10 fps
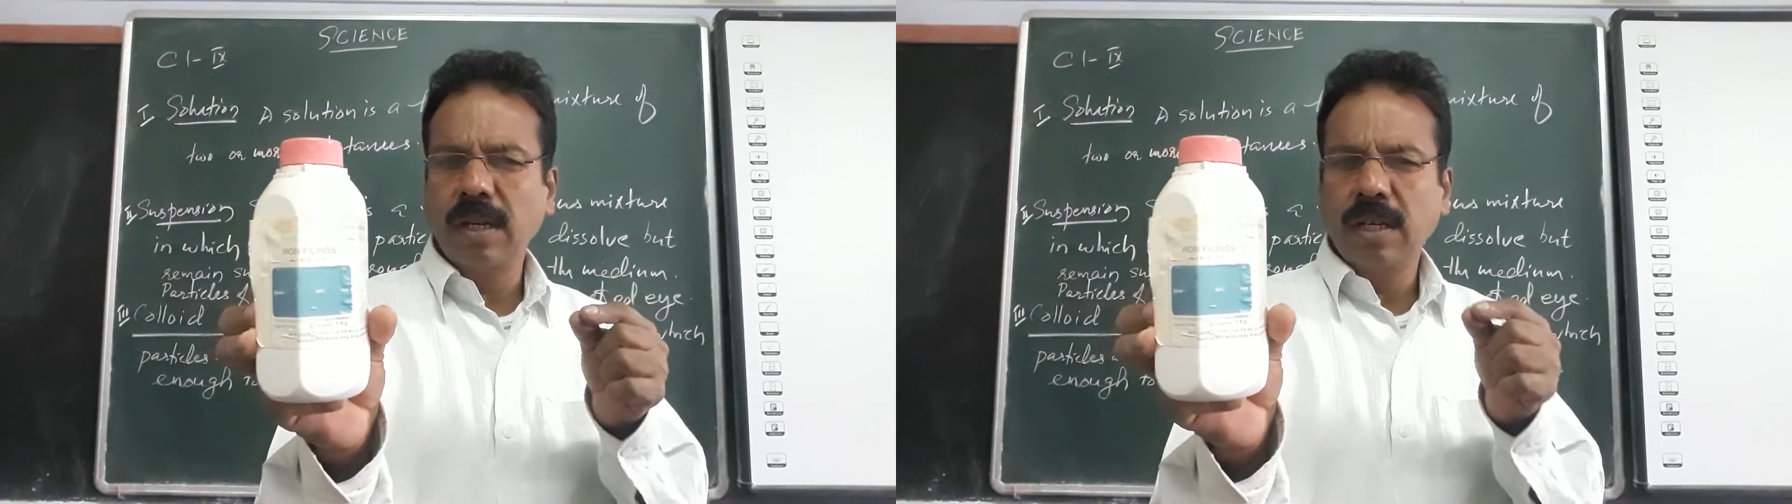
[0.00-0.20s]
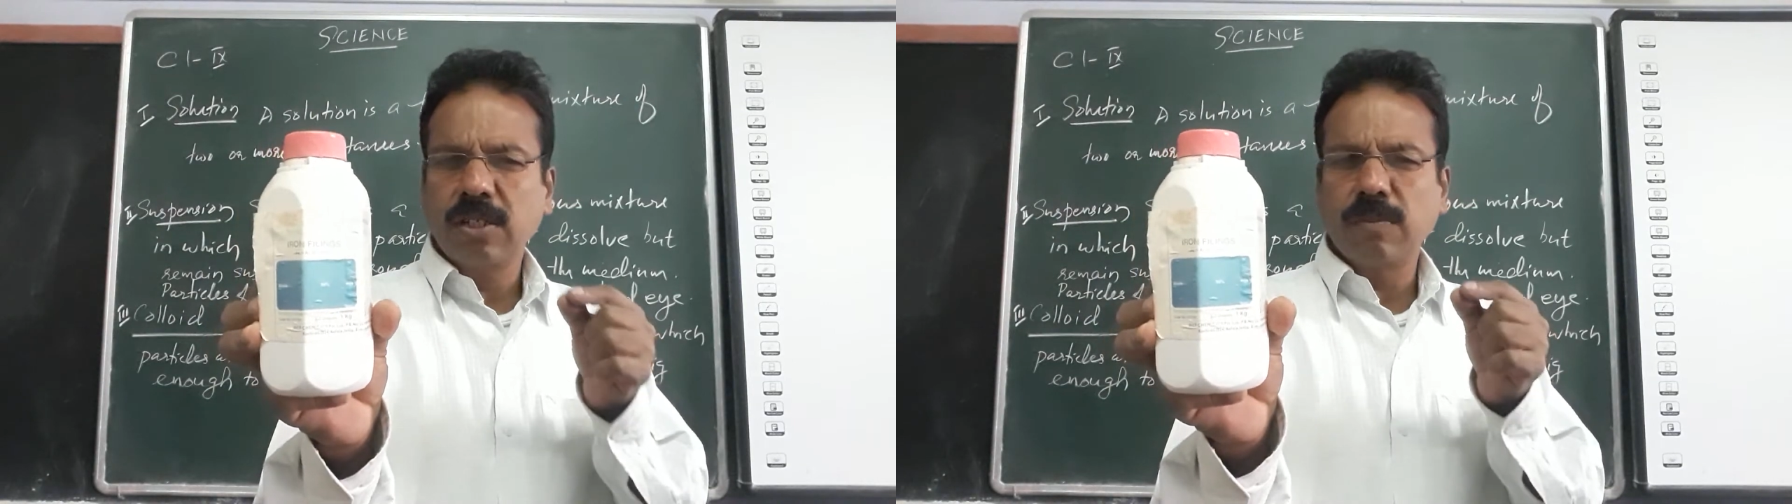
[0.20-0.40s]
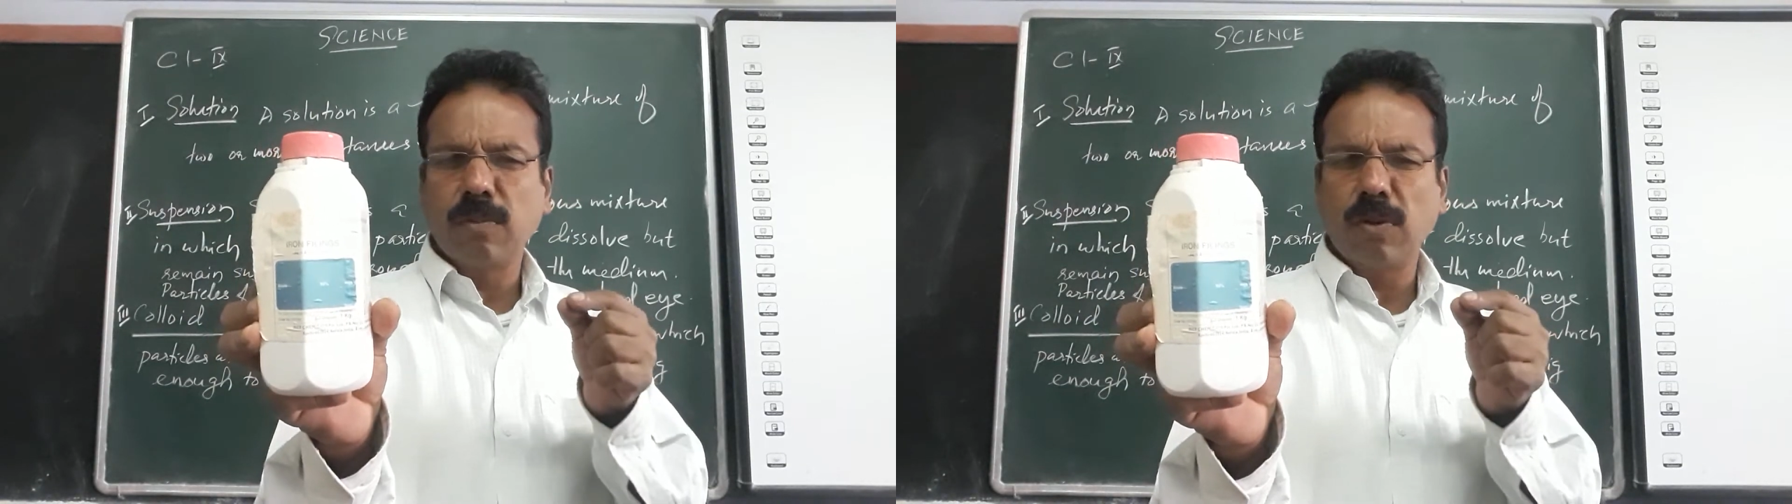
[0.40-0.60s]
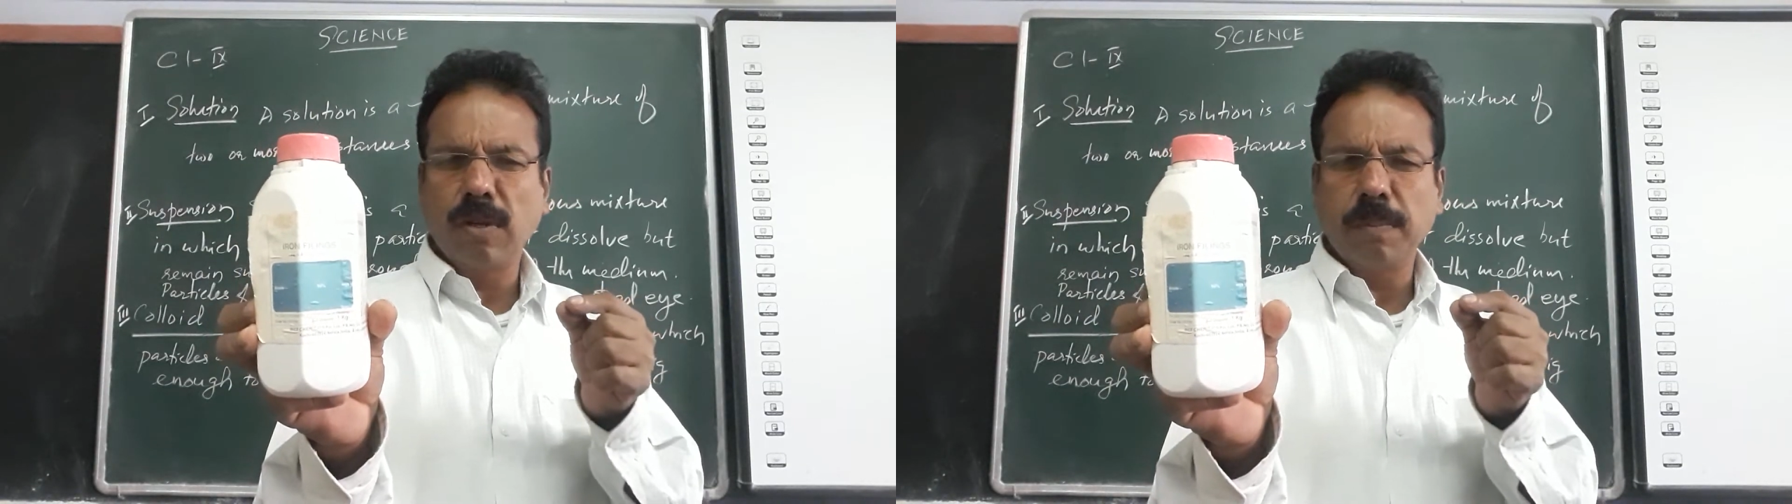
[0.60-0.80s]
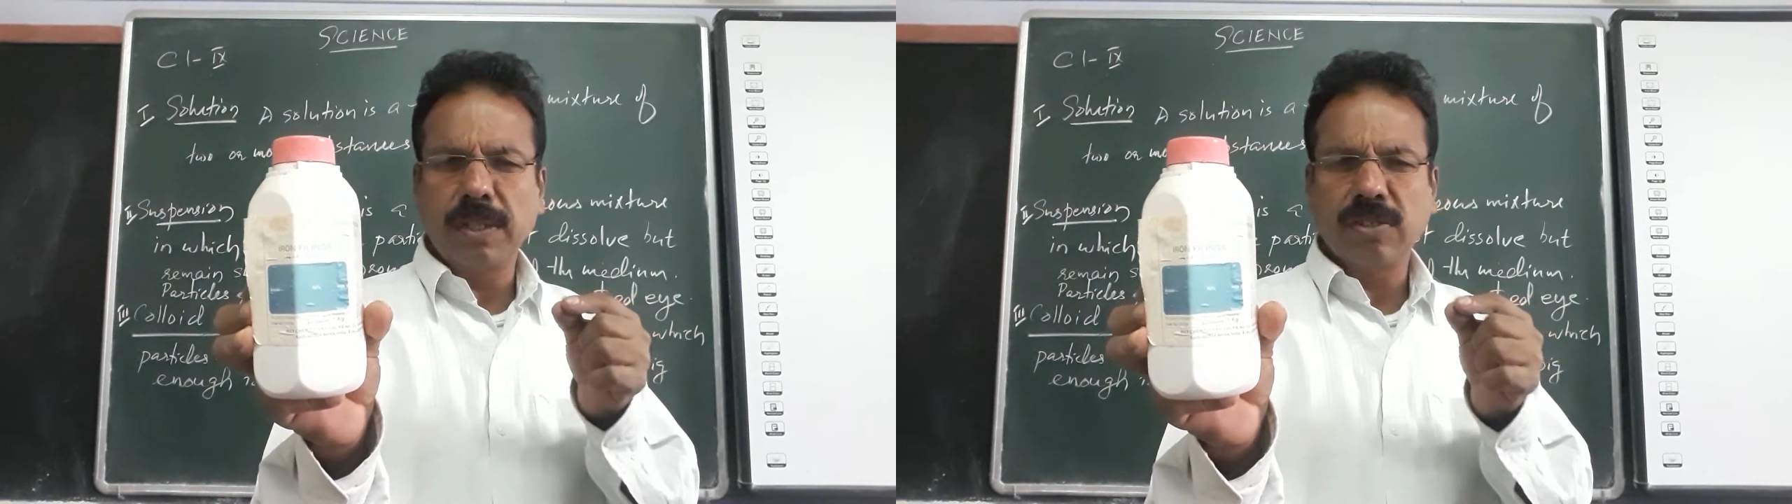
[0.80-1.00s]
small
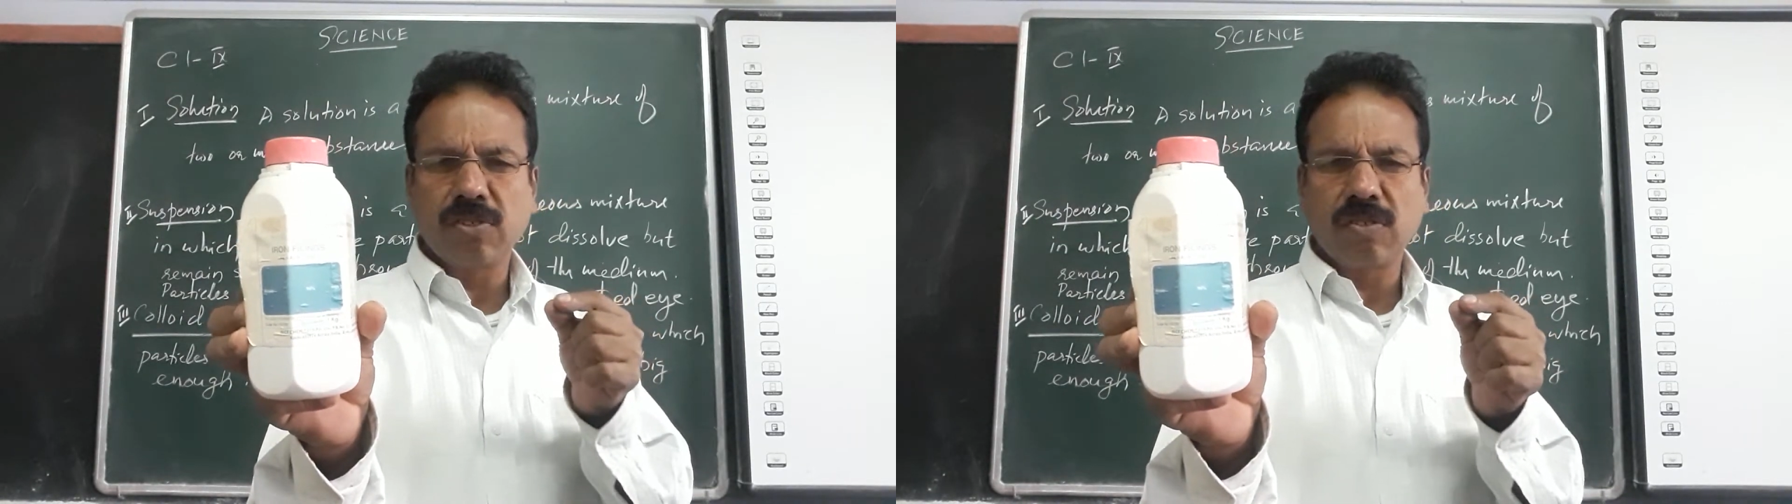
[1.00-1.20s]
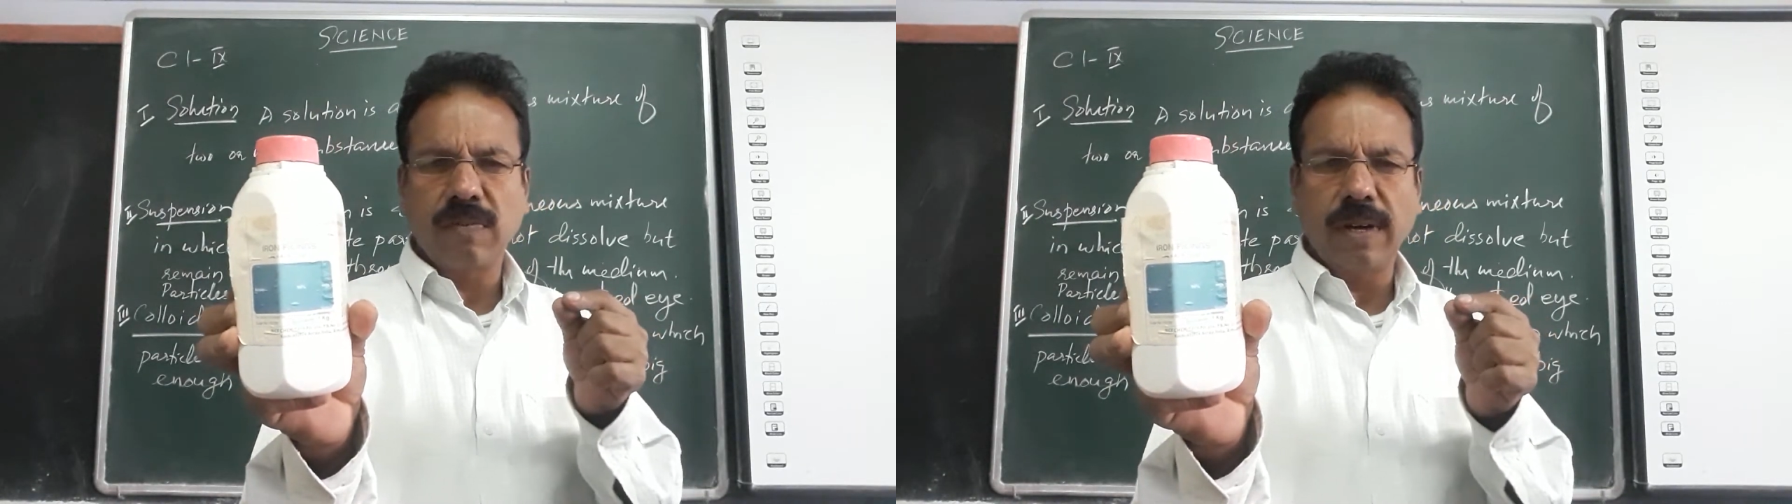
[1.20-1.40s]
pieces of